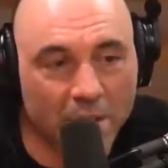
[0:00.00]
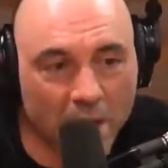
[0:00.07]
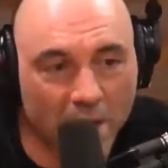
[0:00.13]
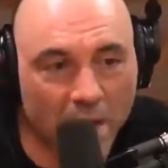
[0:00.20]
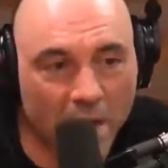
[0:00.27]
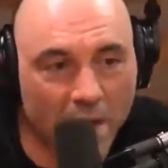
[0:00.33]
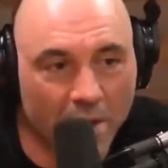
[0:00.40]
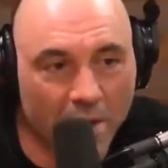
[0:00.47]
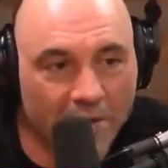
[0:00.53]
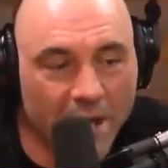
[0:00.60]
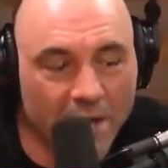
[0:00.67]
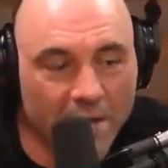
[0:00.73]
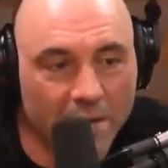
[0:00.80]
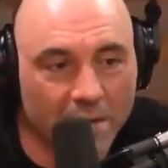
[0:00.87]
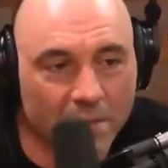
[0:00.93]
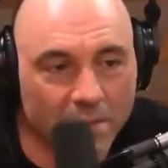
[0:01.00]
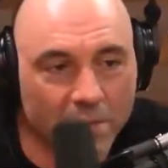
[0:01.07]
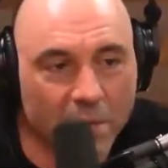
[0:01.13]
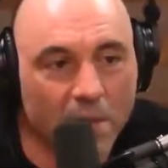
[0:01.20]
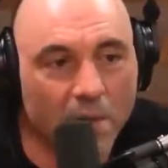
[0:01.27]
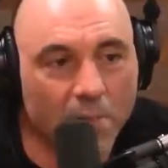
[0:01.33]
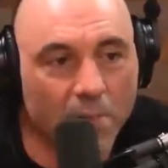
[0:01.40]
effect,
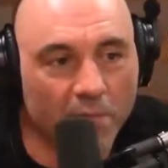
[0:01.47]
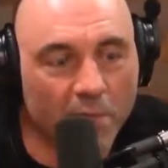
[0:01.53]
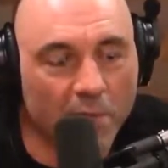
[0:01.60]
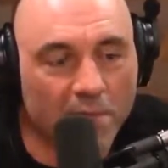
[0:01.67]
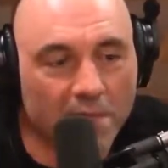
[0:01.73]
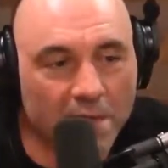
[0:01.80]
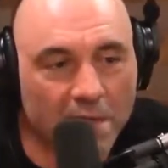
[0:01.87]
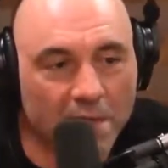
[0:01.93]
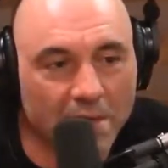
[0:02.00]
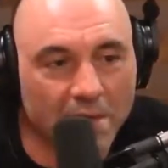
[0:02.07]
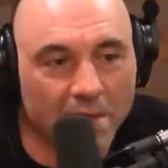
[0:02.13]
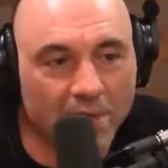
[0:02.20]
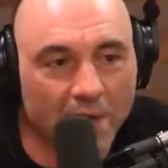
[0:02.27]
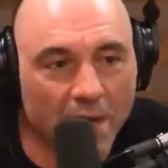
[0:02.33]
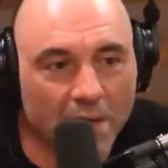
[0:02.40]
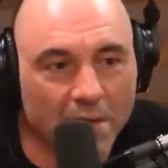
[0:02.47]
you know, performance-enhancing effect.